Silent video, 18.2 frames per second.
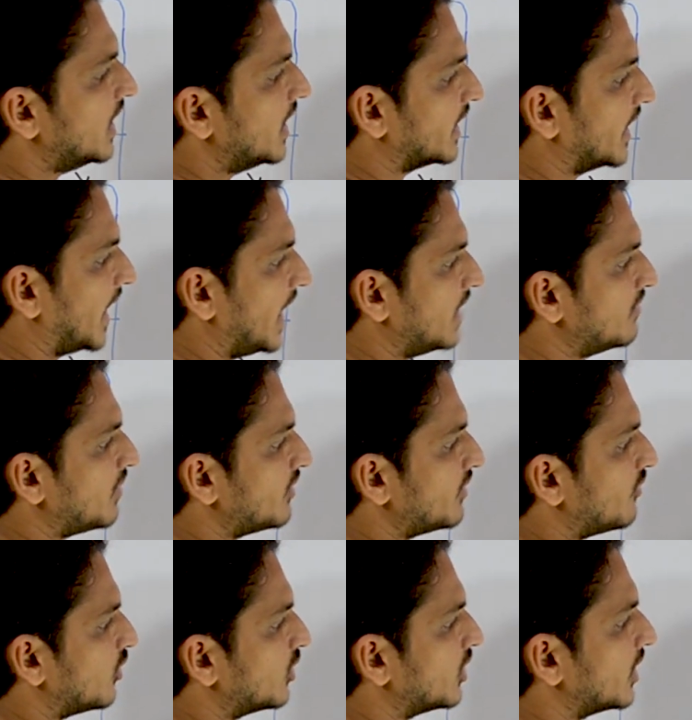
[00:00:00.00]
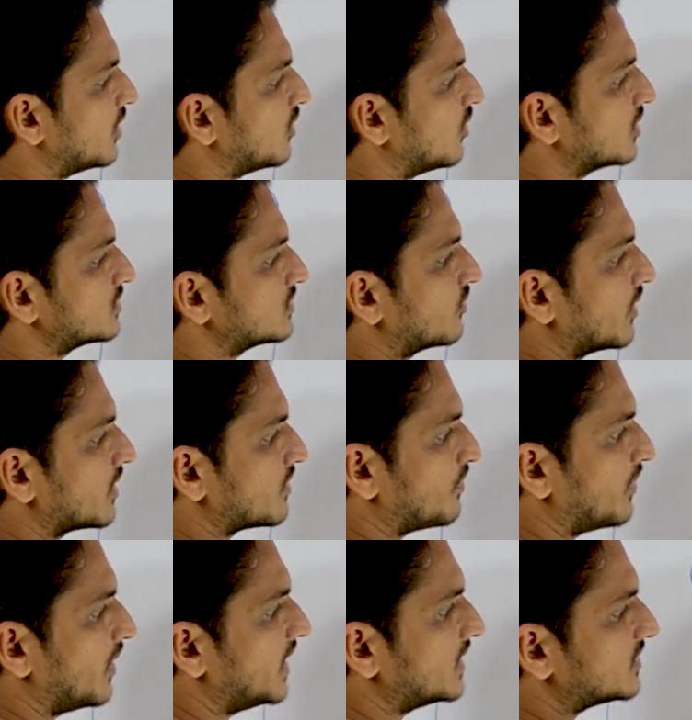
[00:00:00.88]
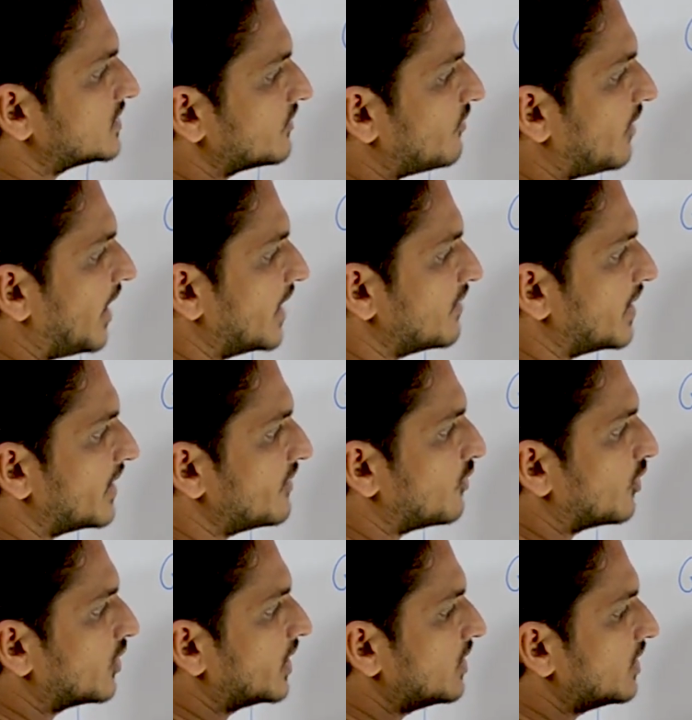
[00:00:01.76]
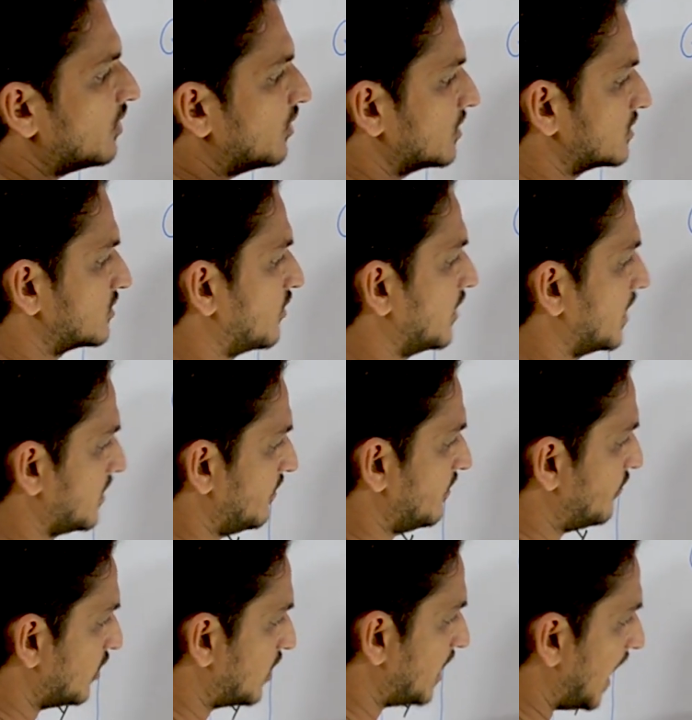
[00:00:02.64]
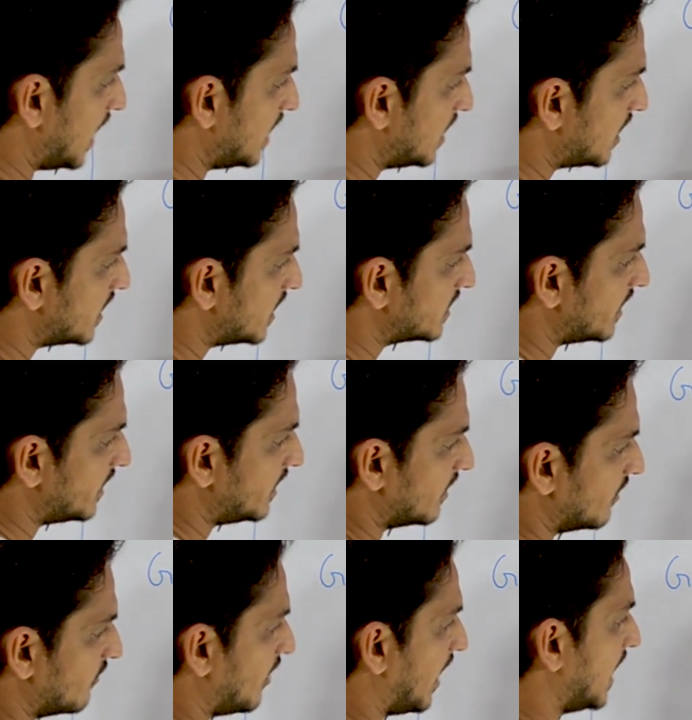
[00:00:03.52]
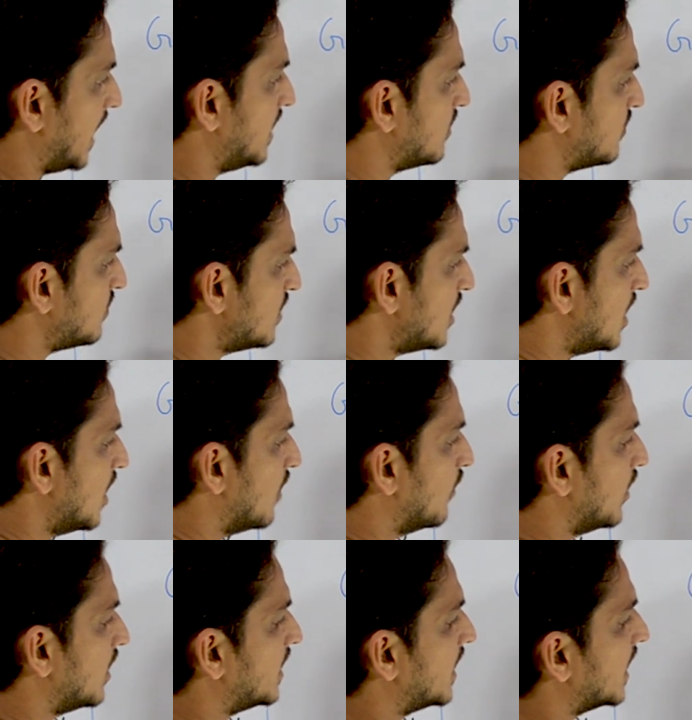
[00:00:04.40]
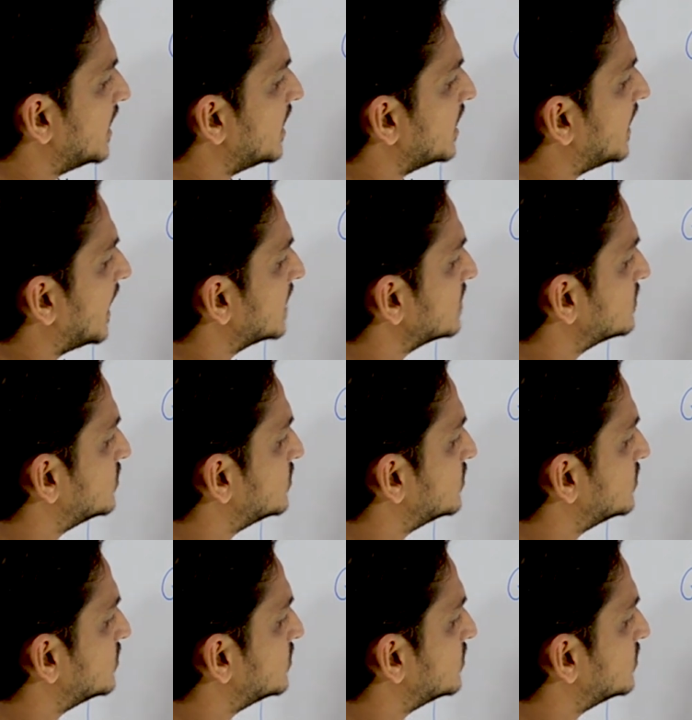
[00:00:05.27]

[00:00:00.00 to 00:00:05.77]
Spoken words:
9 by 14 whole square plus 5 by 14 whole square. If you calculate the value, we'll get it as